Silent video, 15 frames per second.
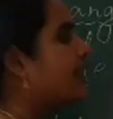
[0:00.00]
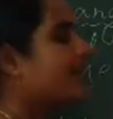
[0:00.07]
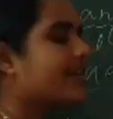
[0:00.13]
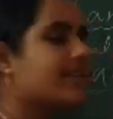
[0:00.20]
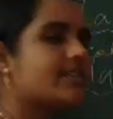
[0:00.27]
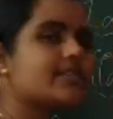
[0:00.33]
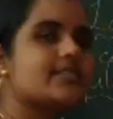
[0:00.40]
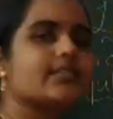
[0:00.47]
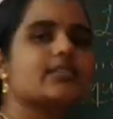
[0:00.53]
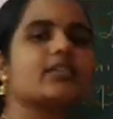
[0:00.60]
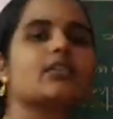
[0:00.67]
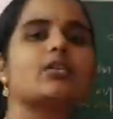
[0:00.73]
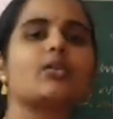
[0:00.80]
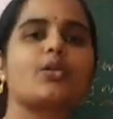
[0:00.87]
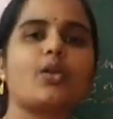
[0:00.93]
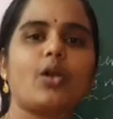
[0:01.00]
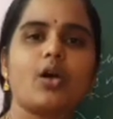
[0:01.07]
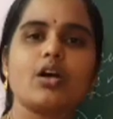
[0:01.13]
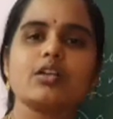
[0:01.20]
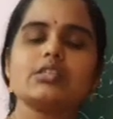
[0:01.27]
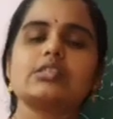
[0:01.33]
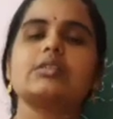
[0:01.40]

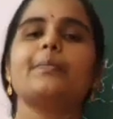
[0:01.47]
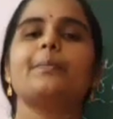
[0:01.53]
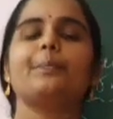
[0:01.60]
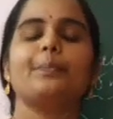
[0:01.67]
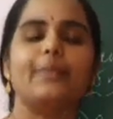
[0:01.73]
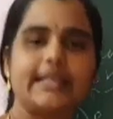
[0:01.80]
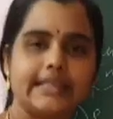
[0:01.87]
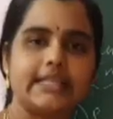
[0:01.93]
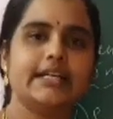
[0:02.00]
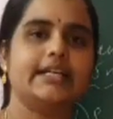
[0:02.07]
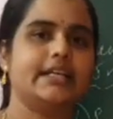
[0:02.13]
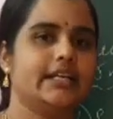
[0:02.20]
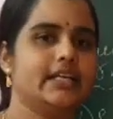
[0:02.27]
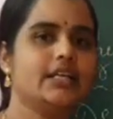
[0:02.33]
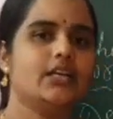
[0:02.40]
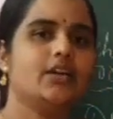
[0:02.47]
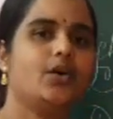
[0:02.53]
Criss-cross method.